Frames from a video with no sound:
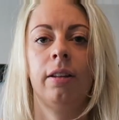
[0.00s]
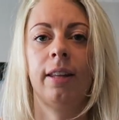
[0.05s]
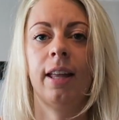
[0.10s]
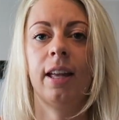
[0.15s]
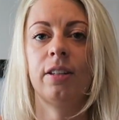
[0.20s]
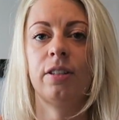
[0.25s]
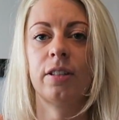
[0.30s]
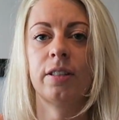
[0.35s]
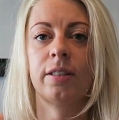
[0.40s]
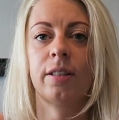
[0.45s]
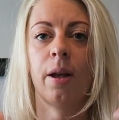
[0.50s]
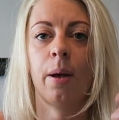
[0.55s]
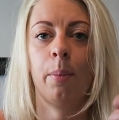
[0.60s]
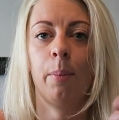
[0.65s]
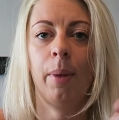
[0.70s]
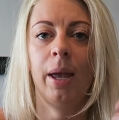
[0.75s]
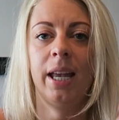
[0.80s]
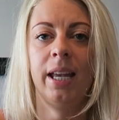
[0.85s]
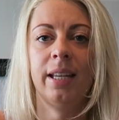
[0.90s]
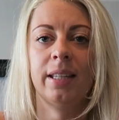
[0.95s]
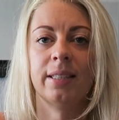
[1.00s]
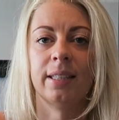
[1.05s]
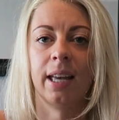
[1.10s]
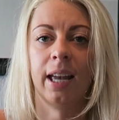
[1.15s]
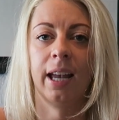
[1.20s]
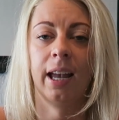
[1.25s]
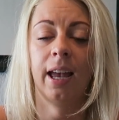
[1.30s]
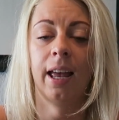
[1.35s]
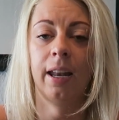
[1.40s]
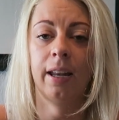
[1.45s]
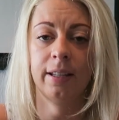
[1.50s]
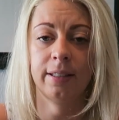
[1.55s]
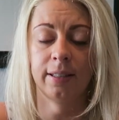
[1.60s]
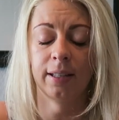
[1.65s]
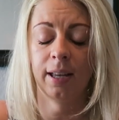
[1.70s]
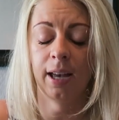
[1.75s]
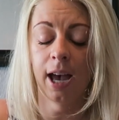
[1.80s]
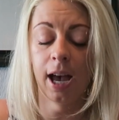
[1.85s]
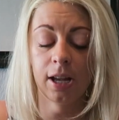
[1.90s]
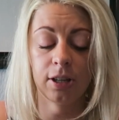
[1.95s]
they're just amazing and it's
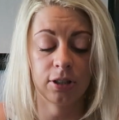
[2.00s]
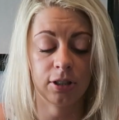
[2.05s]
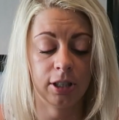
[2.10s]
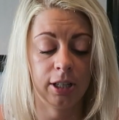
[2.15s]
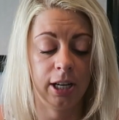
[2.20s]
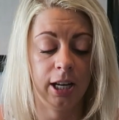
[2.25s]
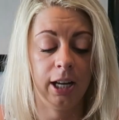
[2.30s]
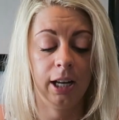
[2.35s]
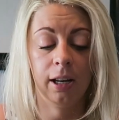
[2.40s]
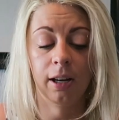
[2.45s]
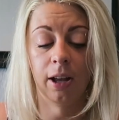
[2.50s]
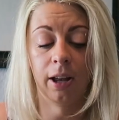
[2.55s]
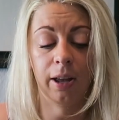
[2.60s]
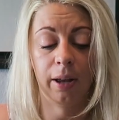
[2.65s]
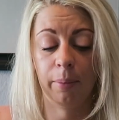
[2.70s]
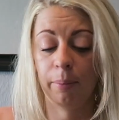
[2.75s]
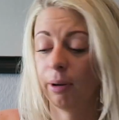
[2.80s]
actually like